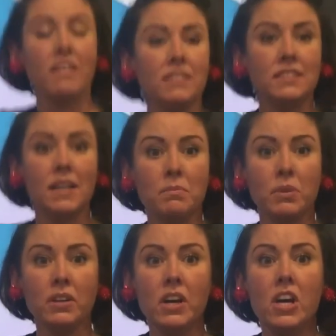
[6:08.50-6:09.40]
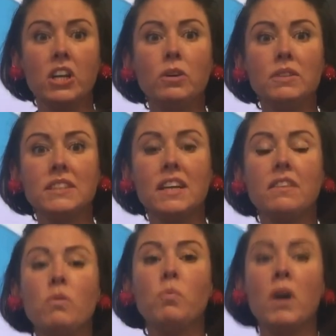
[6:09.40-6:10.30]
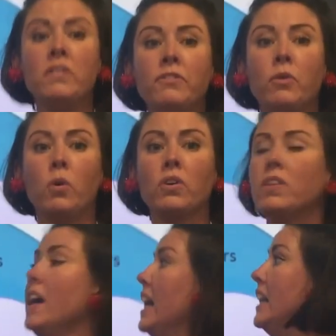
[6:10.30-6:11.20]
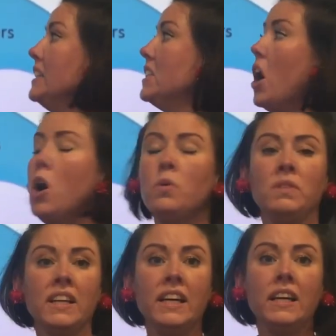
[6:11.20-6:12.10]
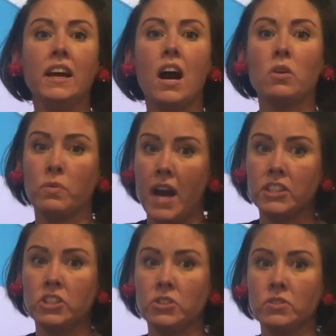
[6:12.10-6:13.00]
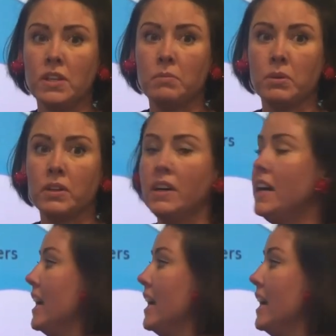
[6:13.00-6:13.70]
this number, you would say that 1/4 is only a rational number.